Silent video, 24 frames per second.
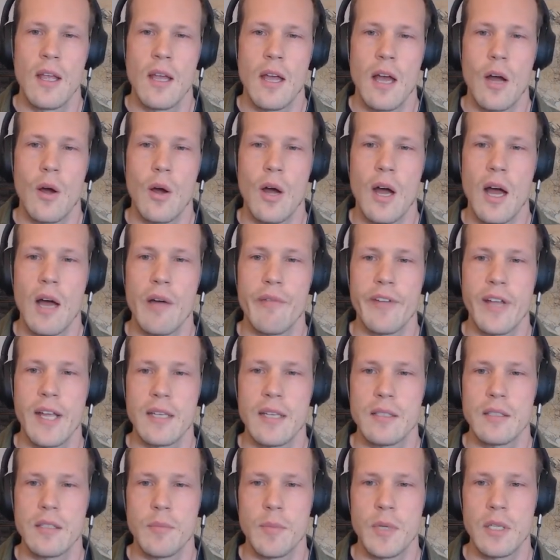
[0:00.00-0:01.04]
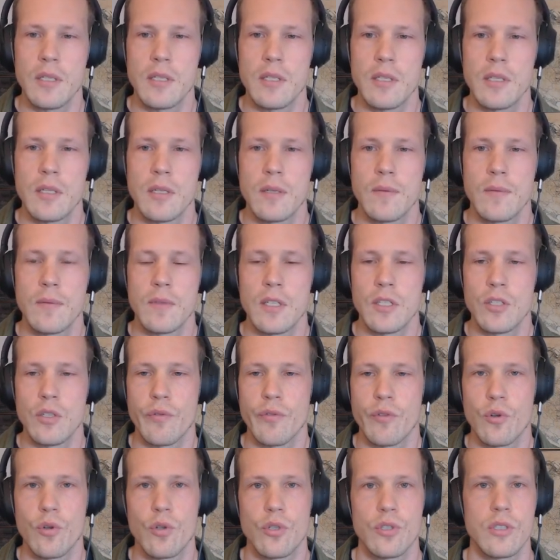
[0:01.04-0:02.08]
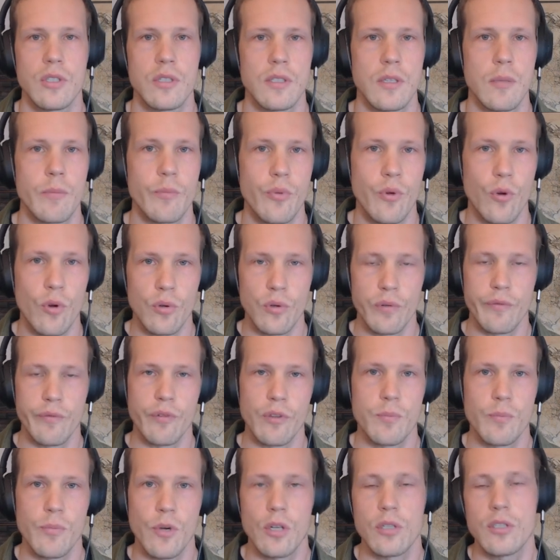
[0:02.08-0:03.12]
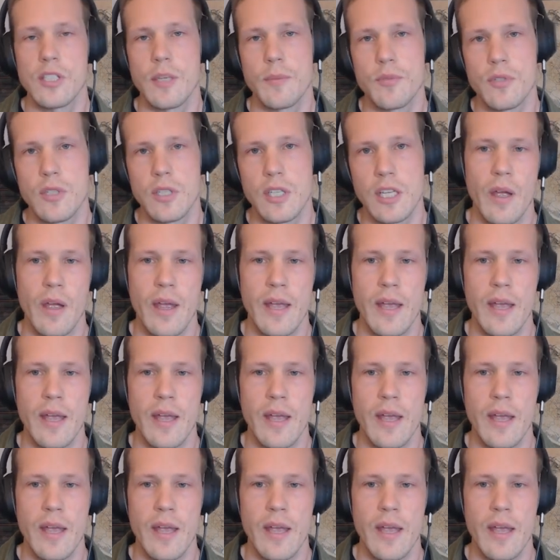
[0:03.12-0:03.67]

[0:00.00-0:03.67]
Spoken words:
Our halving estimate, this of course is important for the block subsidy,